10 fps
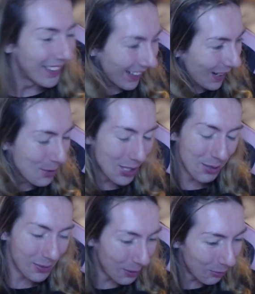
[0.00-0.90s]
I'm just,
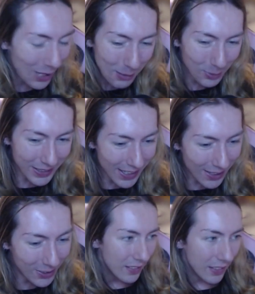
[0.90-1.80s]
I'm rambling
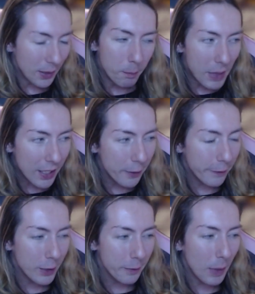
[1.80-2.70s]
now. Like, making
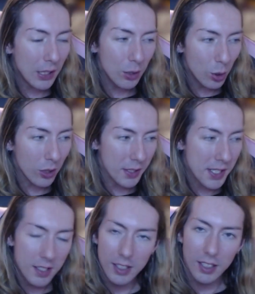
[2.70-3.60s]
fun of my
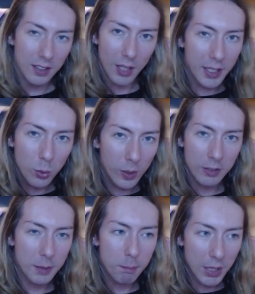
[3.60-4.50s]
looks, like we're
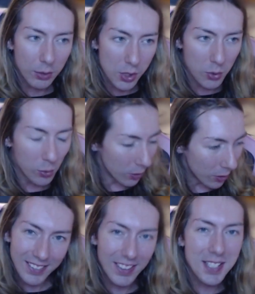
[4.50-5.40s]
in middle school.
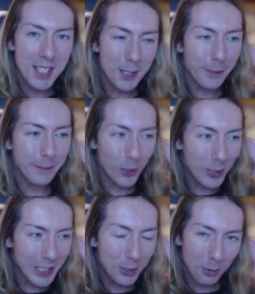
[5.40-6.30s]
This is a
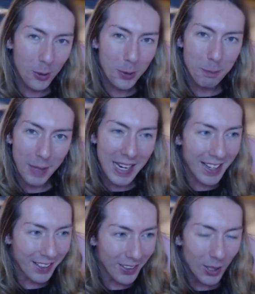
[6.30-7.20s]
fully grown
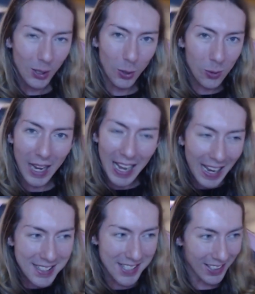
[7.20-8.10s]
man who
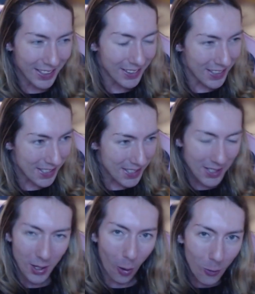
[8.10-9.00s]
acts like this
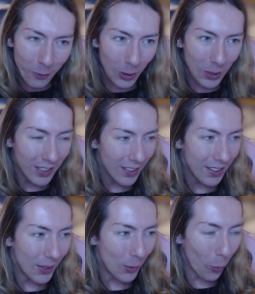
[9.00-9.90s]
over
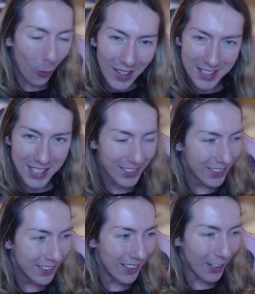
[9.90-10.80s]
what?
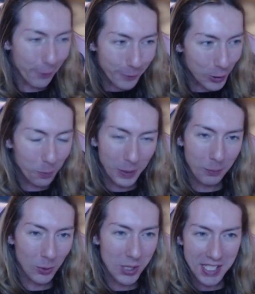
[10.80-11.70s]
A few
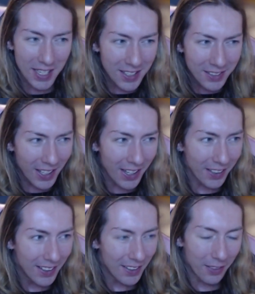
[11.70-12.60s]
people saying that
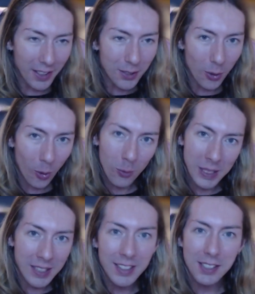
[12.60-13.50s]
they know
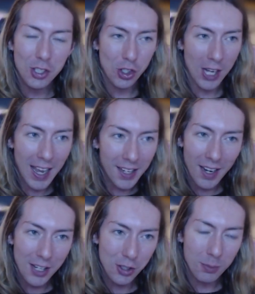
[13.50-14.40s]
me in his chat and
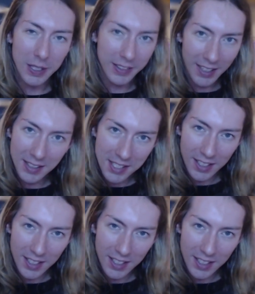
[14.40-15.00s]
I should be kicked